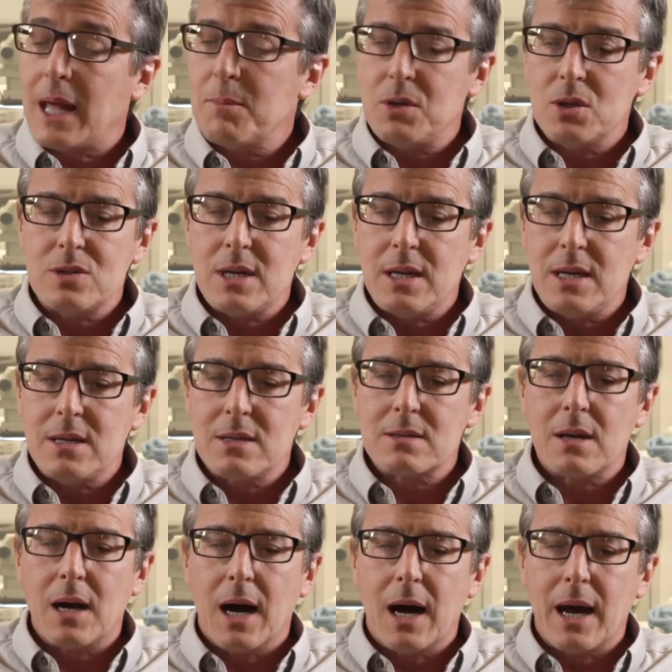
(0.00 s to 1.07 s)
and
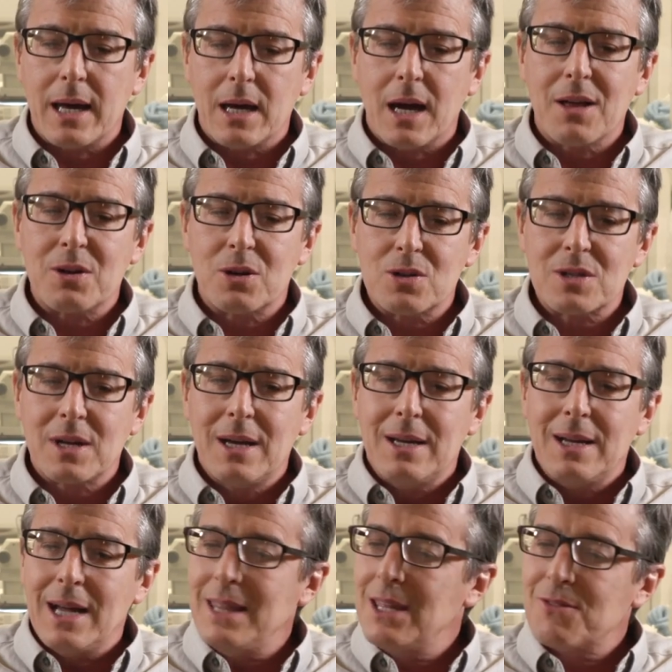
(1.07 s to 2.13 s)
amputees uh, and others.
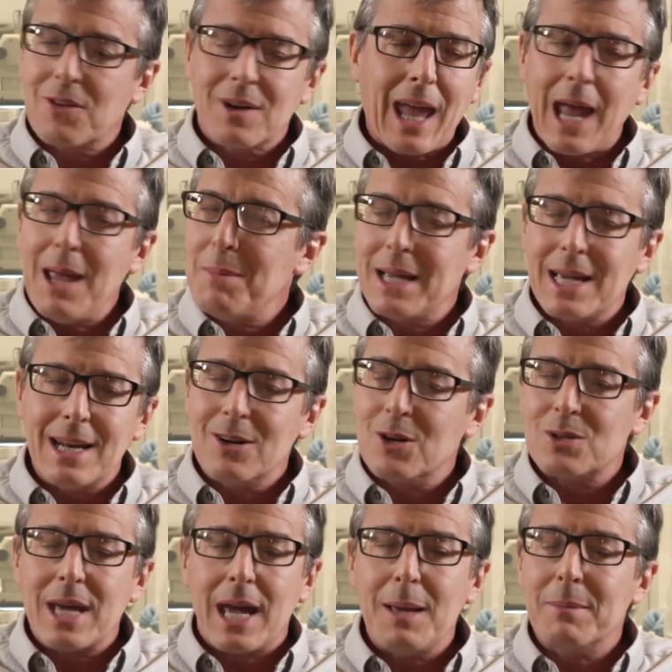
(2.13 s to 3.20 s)
And then for gaming and
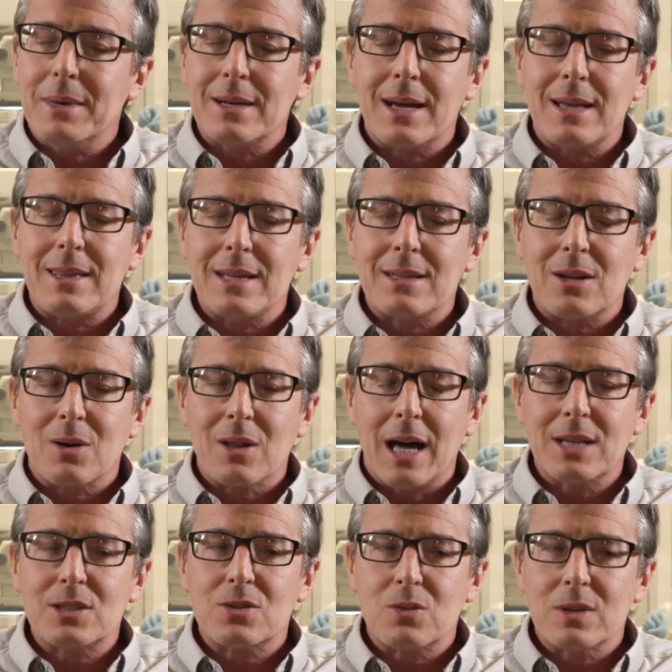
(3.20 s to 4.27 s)
entertainment, I think there are
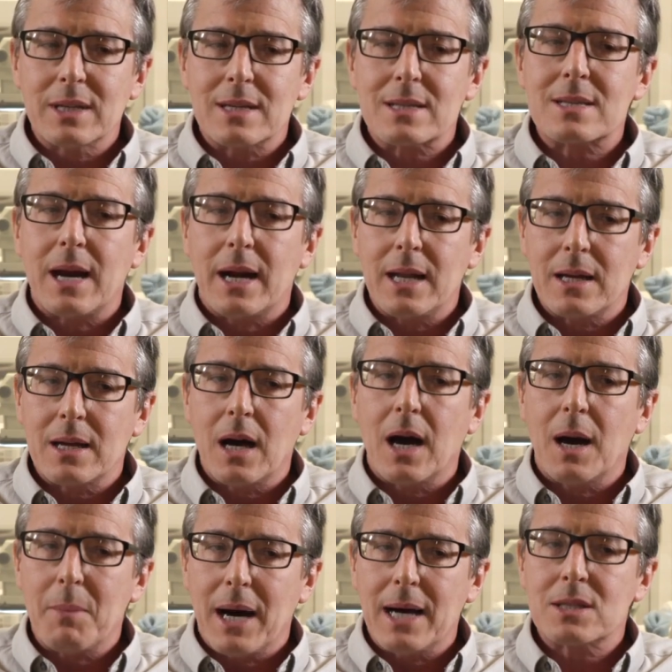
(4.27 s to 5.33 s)
lots of really exciting
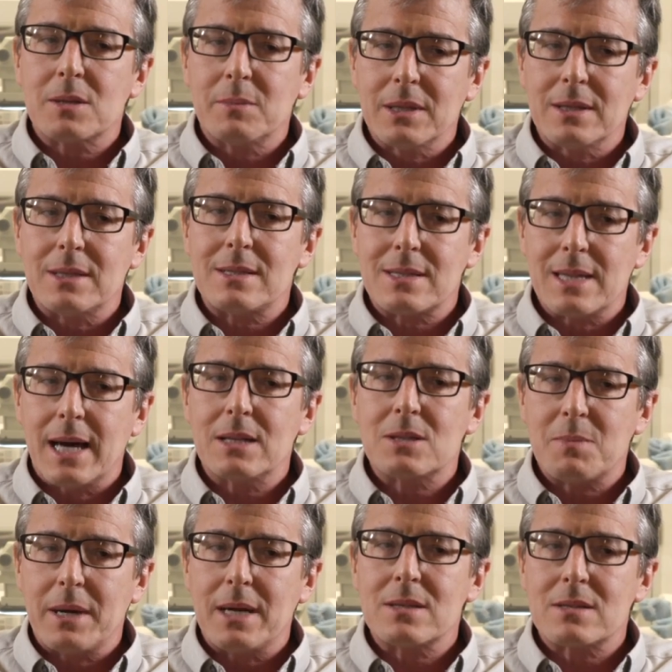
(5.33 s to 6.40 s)
uh, possibilities in that
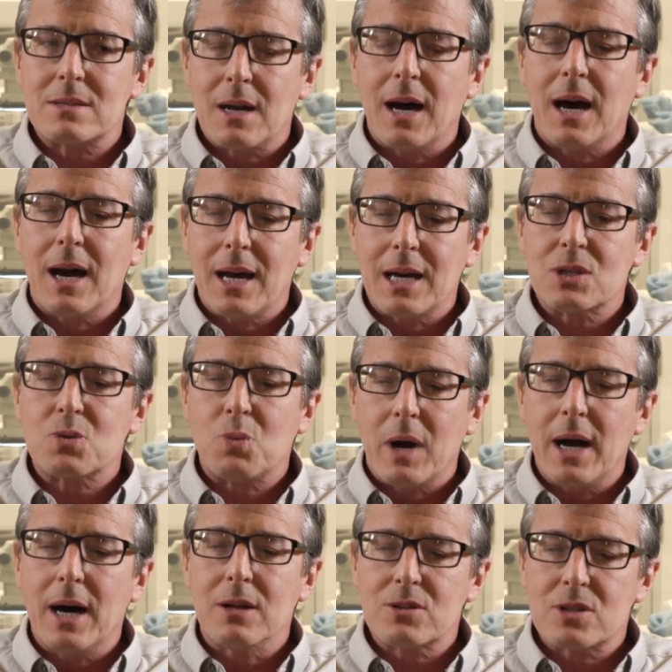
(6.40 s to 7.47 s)
space uh, as
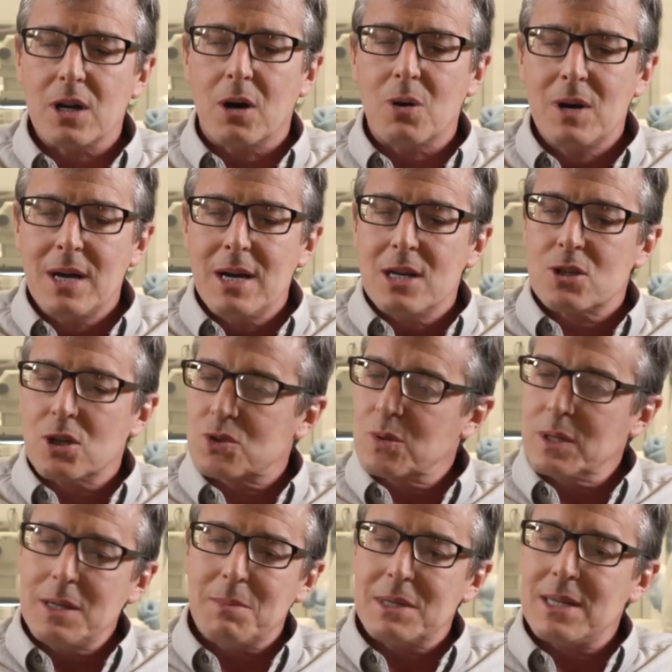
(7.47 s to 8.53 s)
well. So, so it's
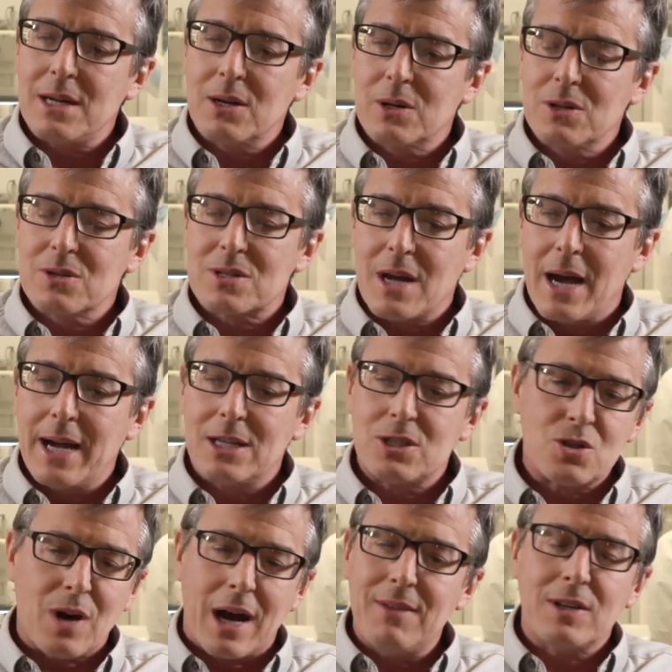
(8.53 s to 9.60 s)
really material science
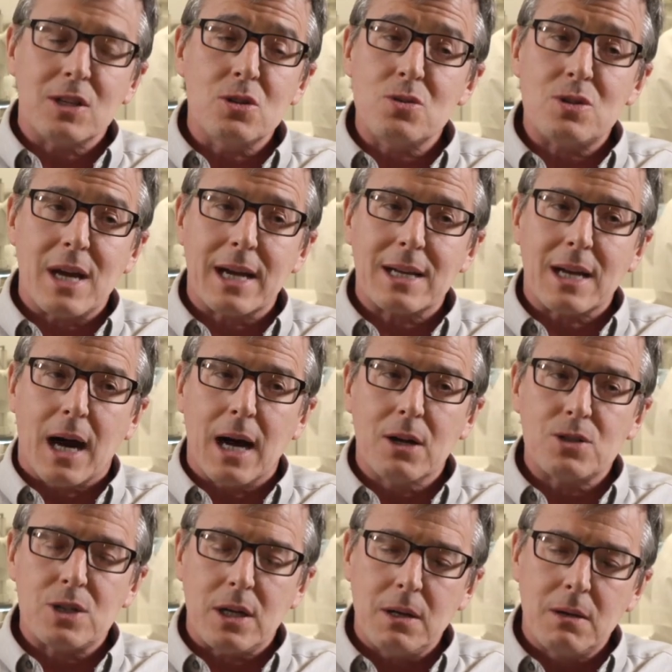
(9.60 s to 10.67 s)
driving new
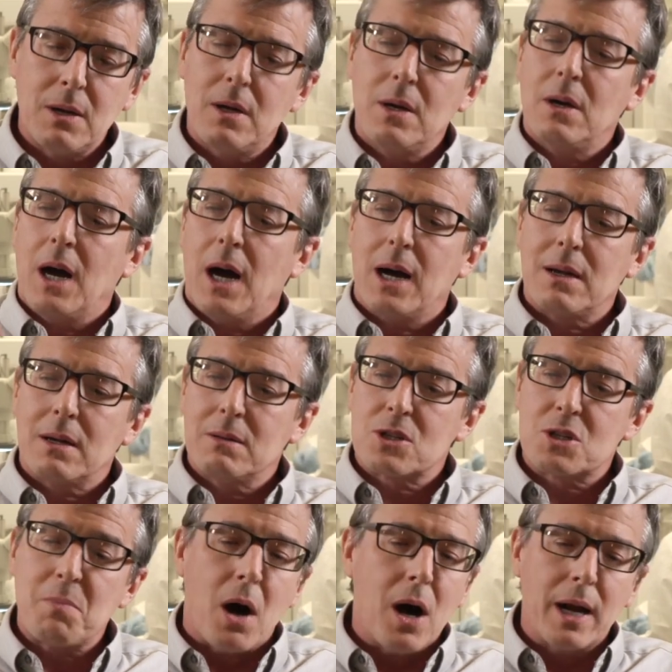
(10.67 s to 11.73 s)
technology, uh,
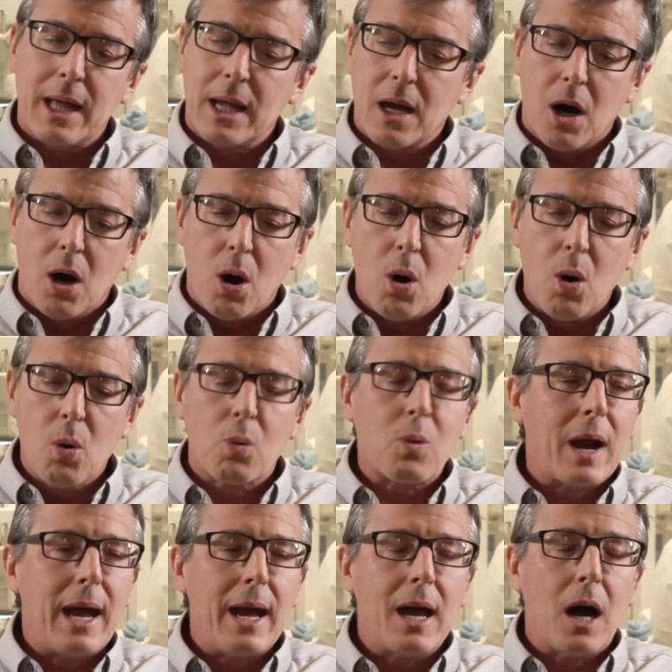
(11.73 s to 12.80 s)
spawning a whole
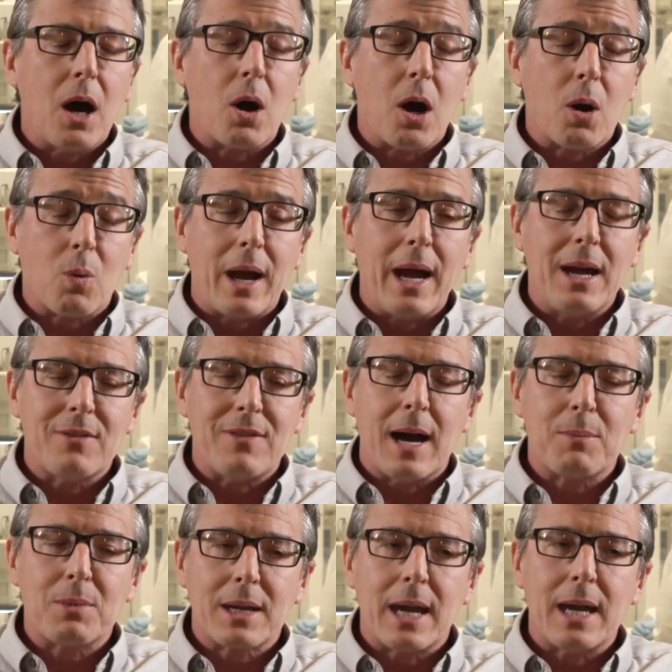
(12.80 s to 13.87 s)
array, array of
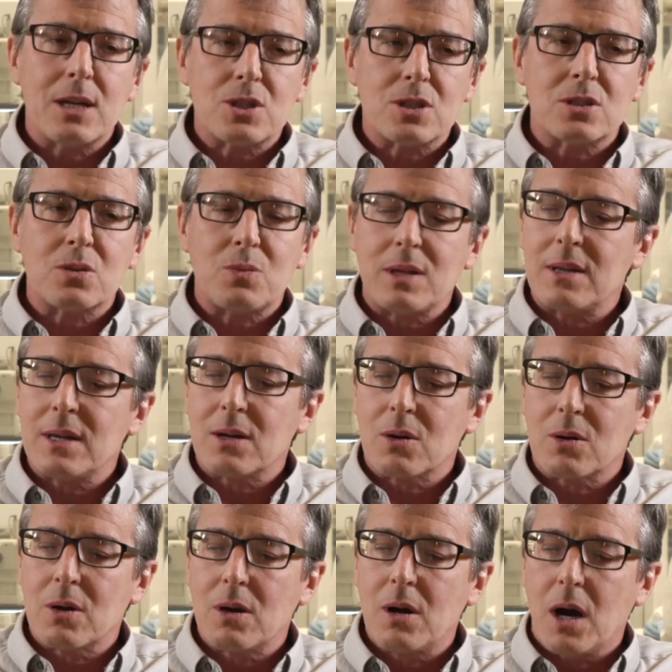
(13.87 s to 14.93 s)
applications that we think
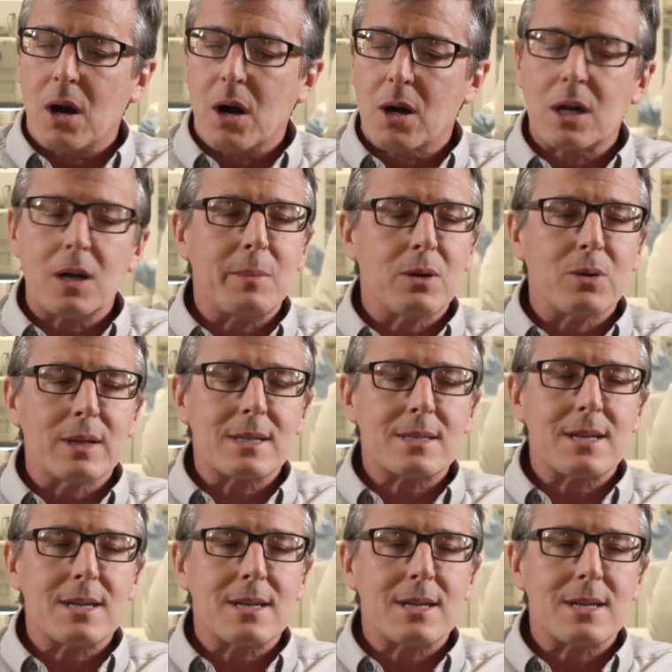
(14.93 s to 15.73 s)
are, are going to be really